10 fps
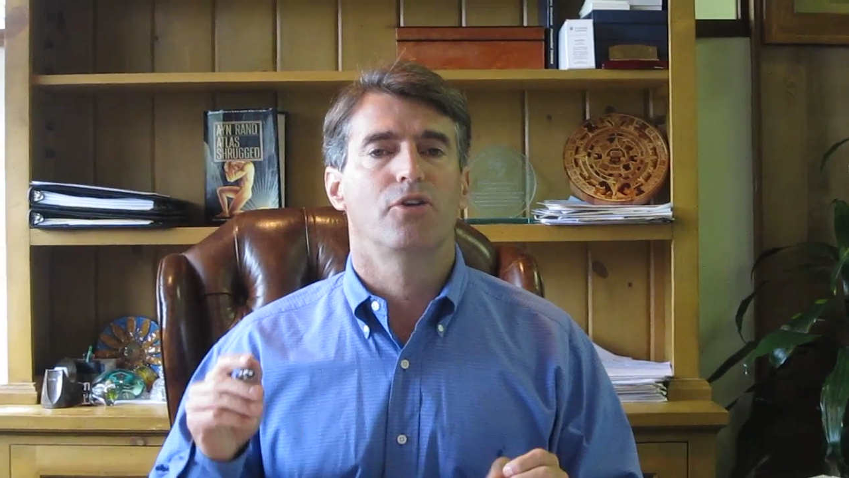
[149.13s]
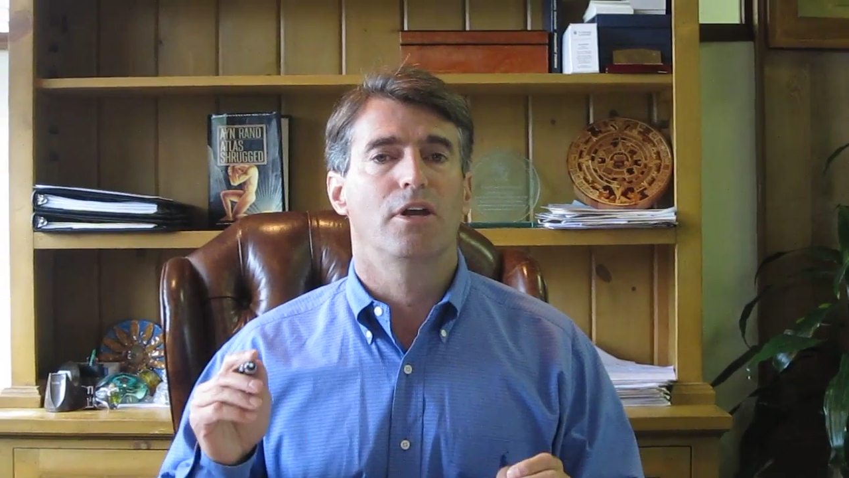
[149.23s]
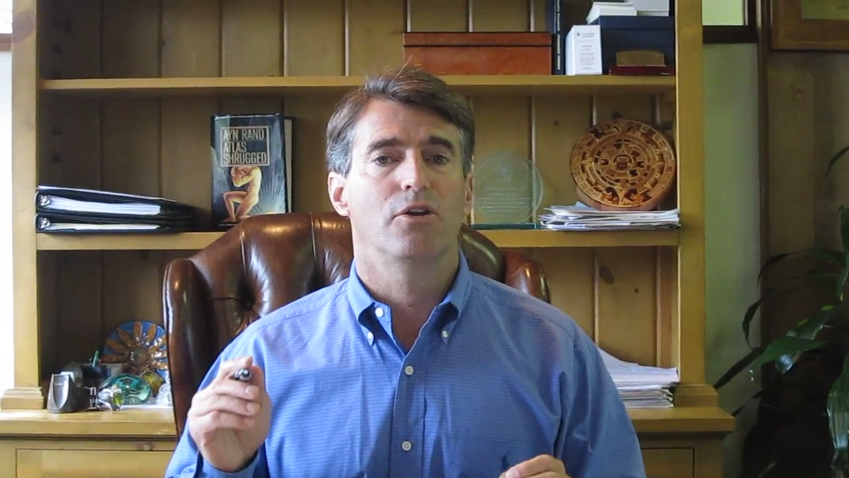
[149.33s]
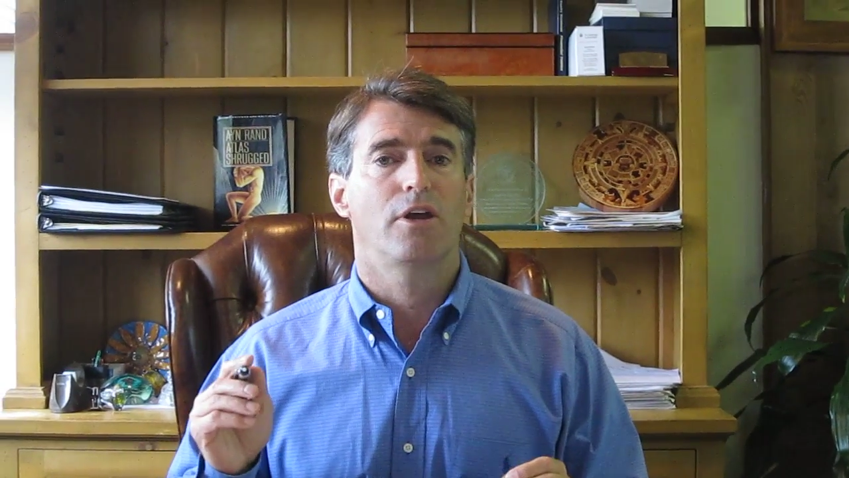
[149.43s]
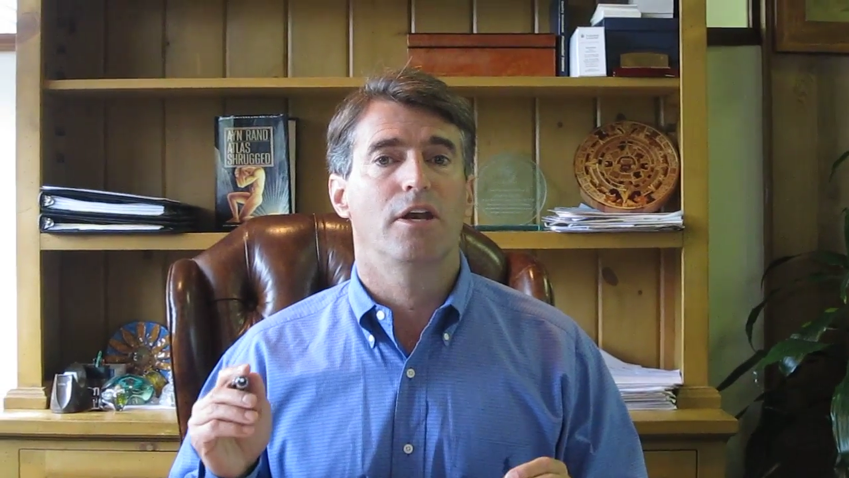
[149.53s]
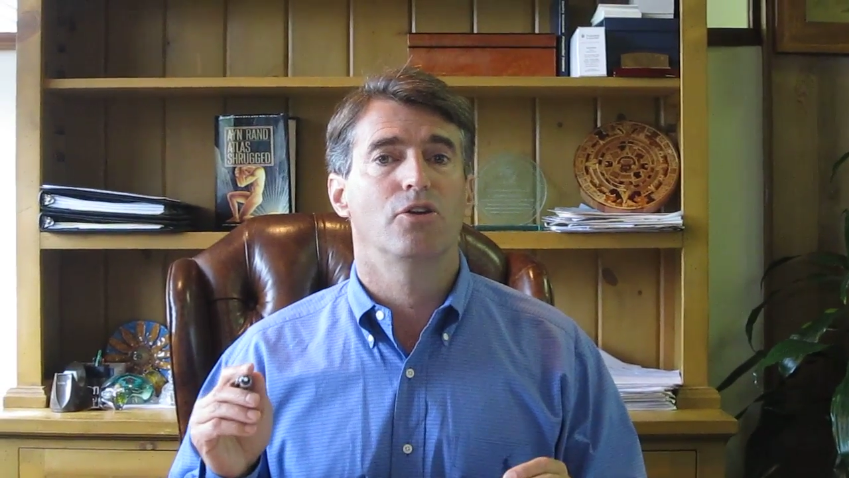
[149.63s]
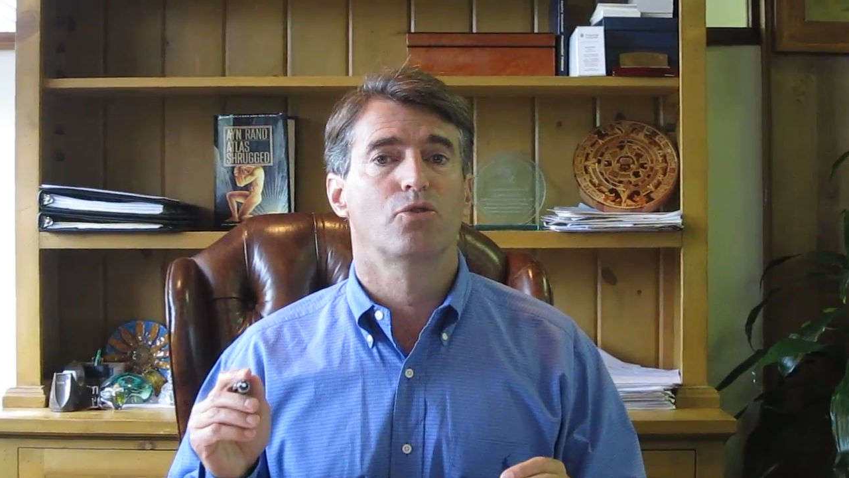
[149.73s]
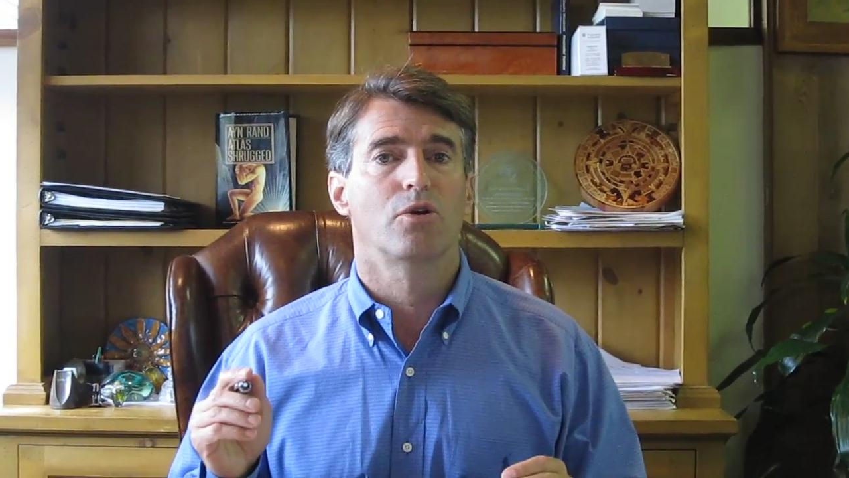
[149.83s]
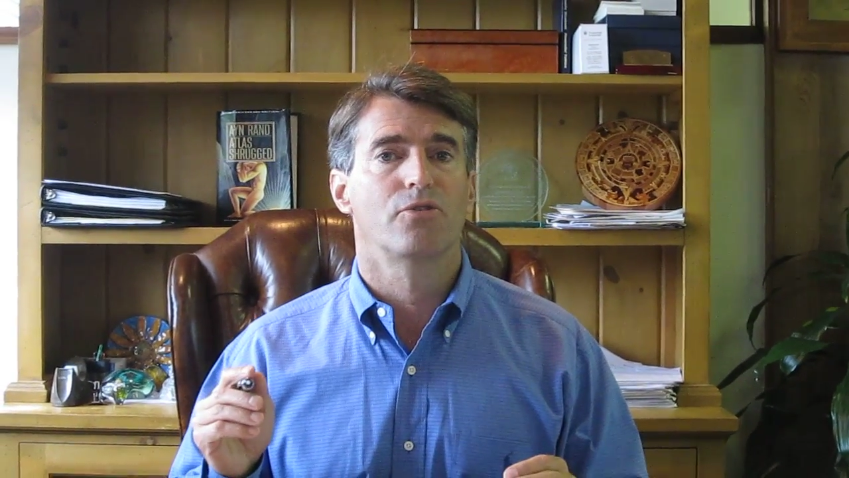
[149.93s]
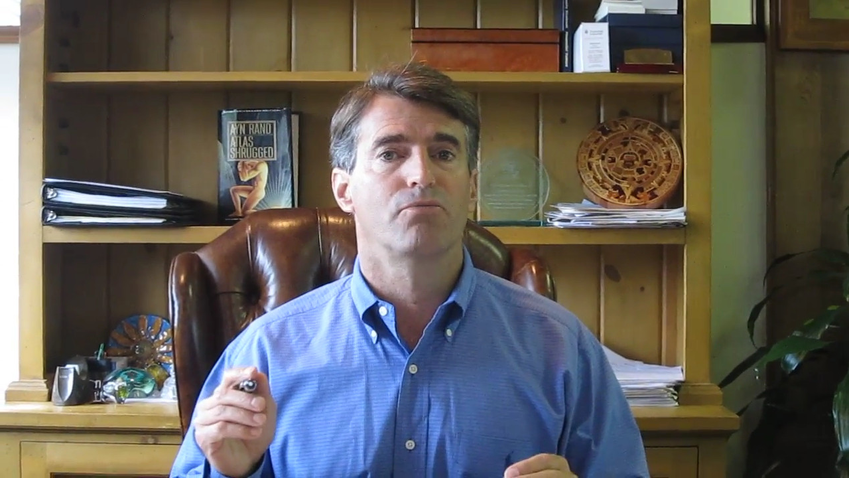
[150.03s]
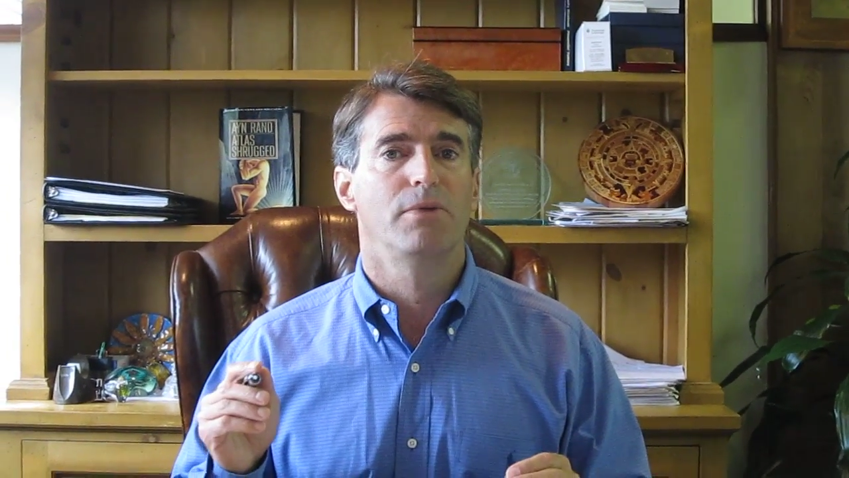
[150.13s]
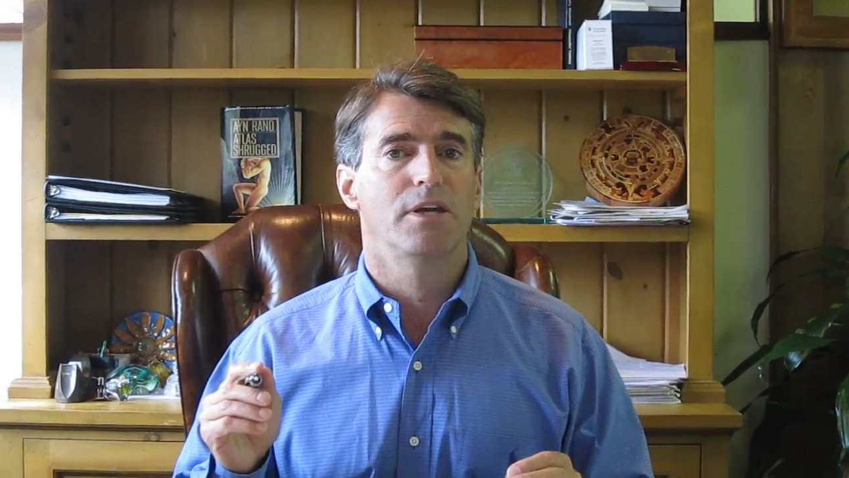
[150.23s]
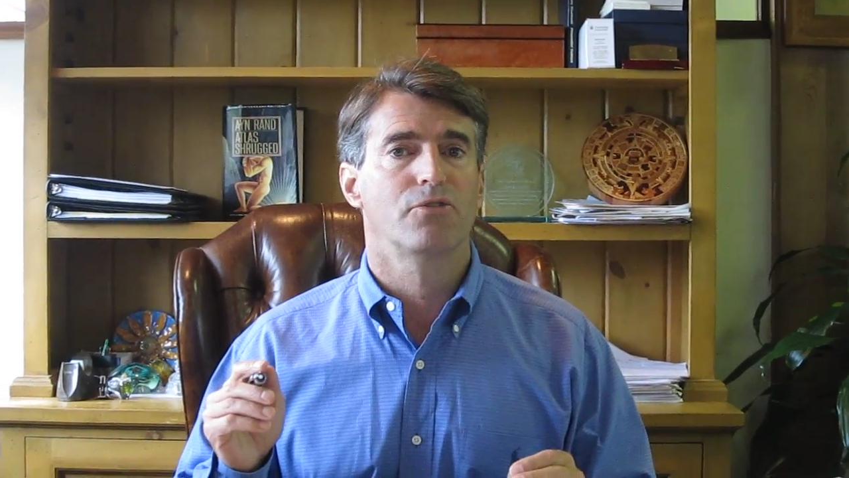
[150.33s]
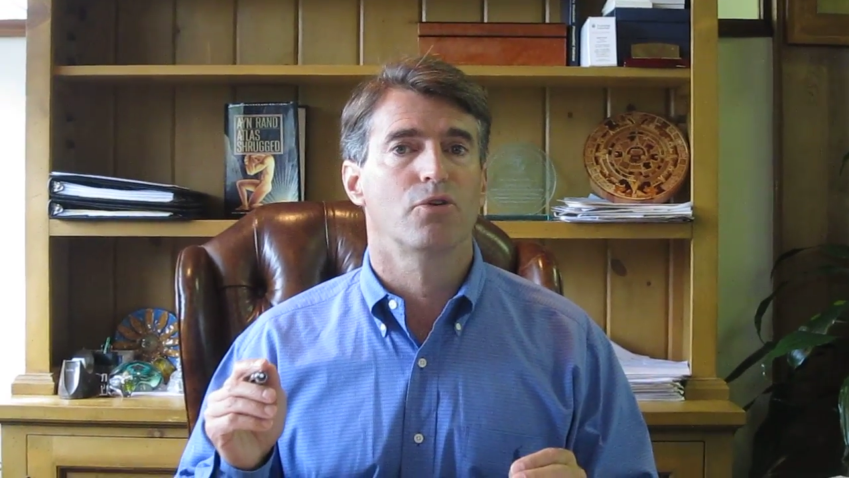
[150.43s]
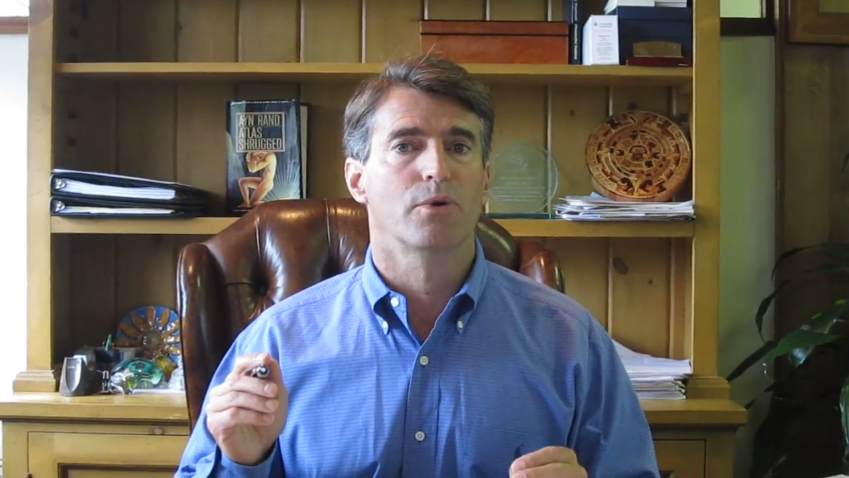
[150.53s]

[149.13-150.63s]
in any sort of meaningful